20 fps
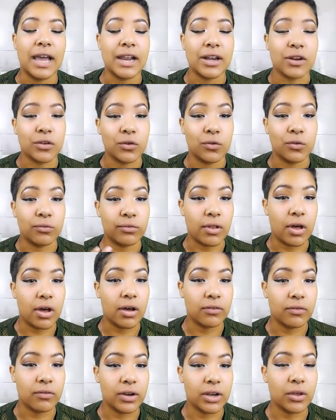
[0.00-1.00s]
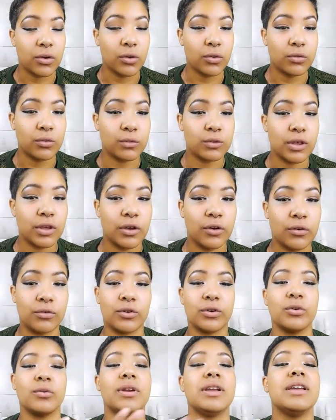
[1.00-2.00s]
I do vlog videos
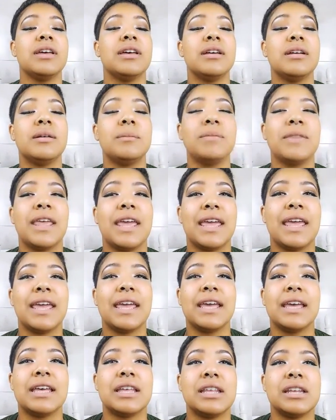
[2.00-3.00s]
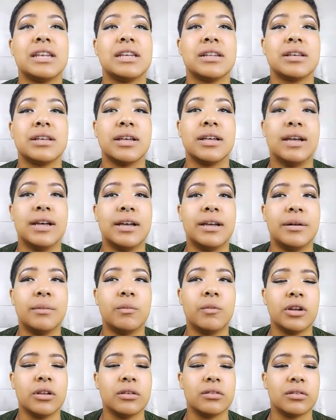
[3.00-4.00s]
of Korea, and
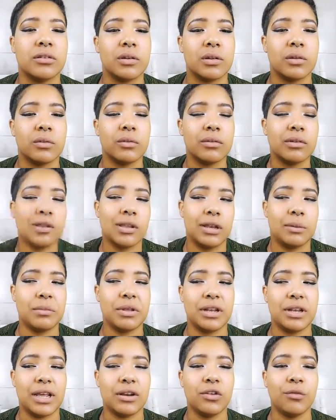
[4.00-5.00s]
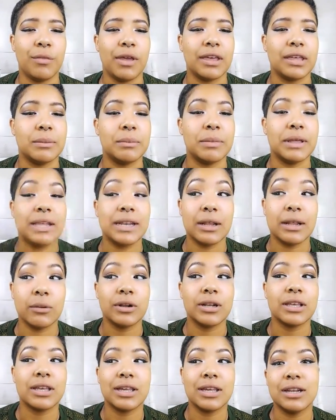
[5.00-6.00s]
what else do I do? I mean, I do makeup, and I
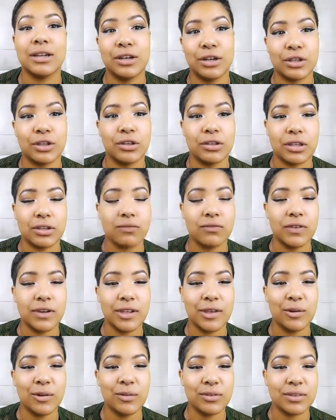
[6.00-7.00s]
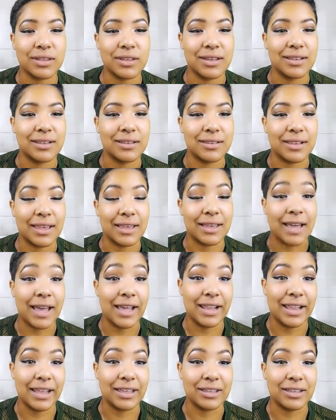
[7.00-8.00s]
want to get into cooking videos because like
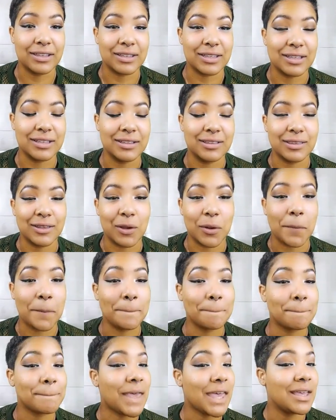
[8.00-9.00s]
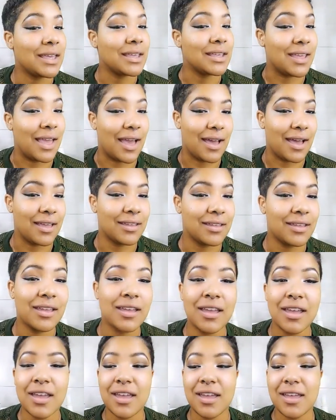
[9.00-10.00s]
I like cooking. So yeah.
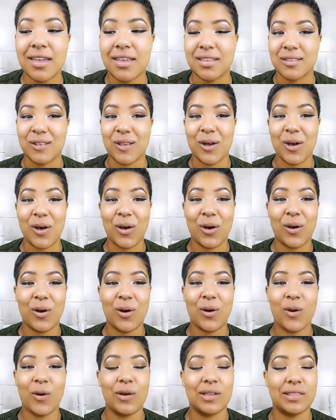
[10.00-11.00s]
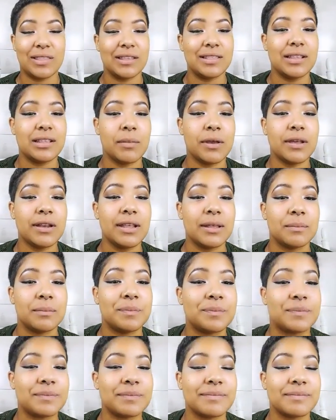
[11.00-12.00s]
So I think that's about it.
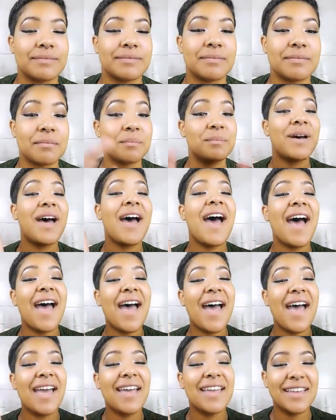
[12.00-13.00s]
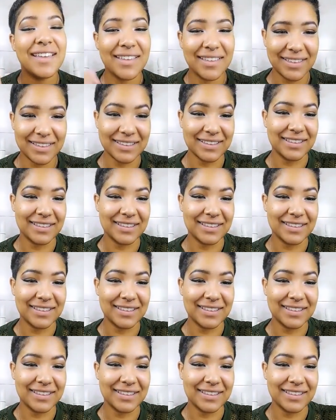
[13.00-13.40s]
Bye.